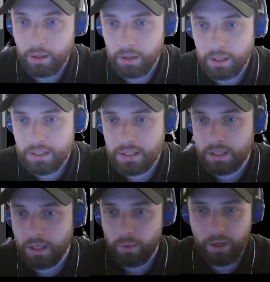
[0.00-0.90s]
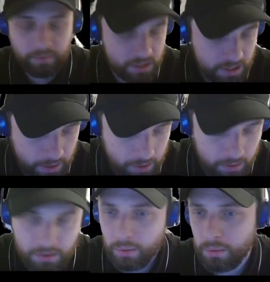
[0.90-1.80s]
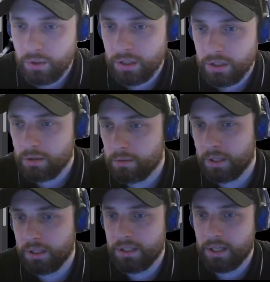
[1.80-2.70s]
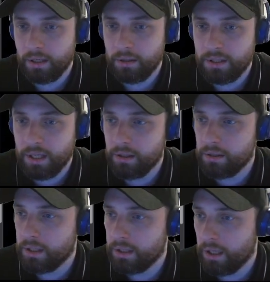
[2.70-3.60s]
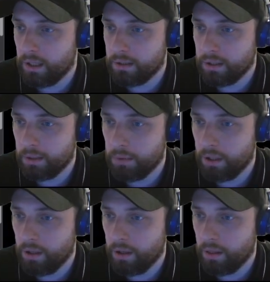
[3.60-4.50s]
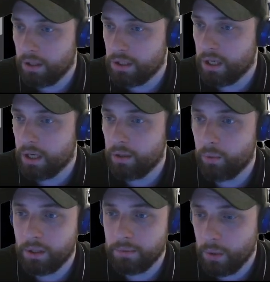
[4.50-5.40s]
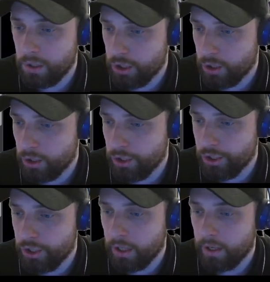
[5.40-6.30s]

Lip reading: Let's say we have a title, so we will just assert by the title. Title in that case, it can be this title, welcome to our church.